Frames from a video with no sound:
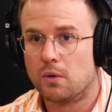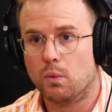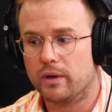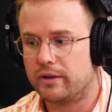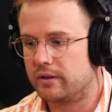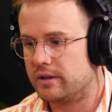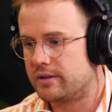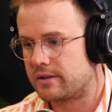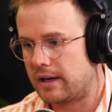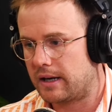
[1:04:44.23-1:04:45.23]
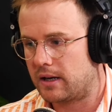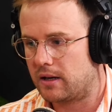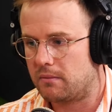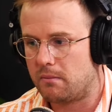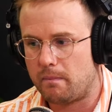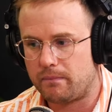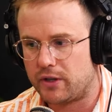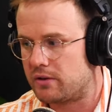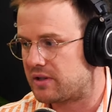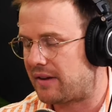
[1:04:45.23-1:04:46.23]
whether it's, um,
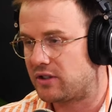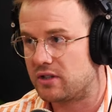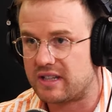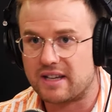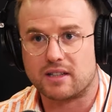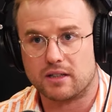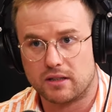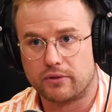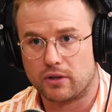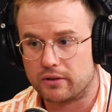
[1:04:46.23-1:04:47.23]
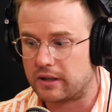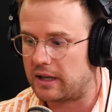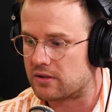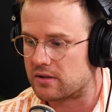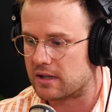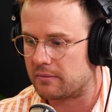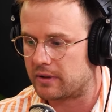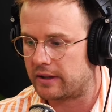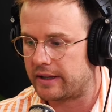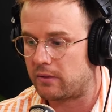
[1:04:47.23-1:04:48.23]
you know, just having your desk in a different location,
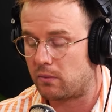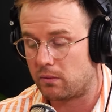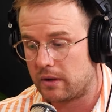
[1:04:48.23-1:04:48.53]
something like that.